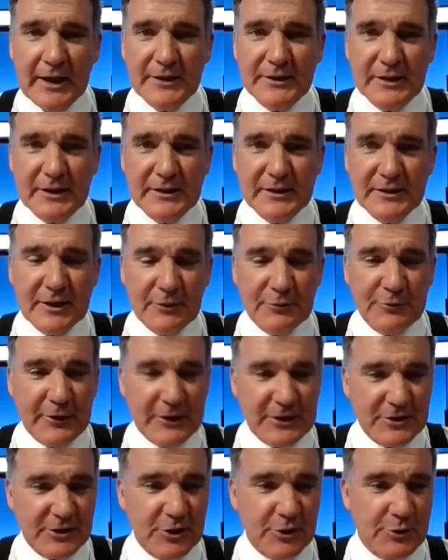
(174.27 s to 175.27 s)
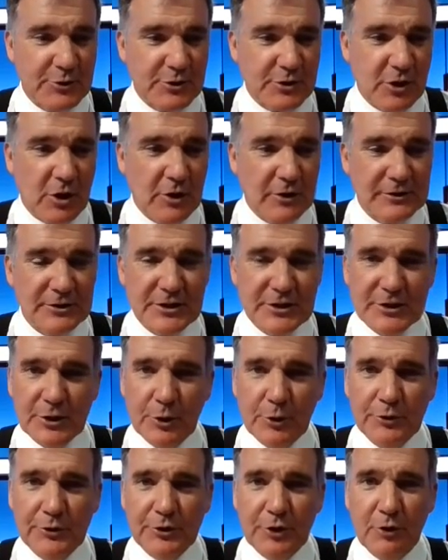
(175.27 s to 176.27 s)
and the, the fest goes on
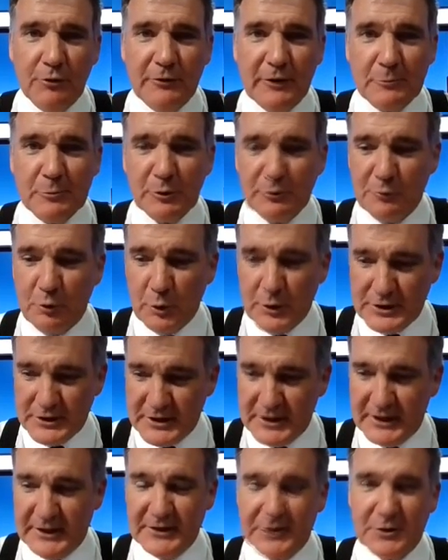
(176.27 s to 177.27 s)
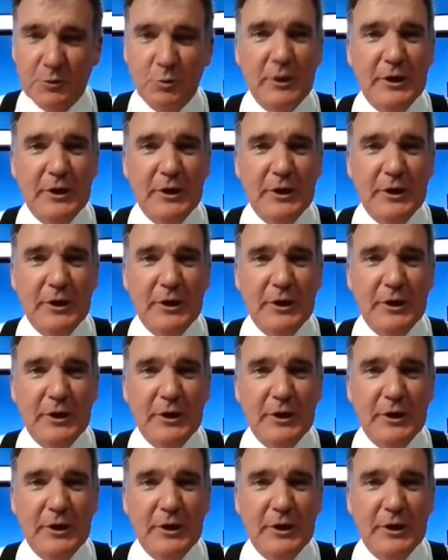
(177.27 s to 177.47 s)
till November 14th.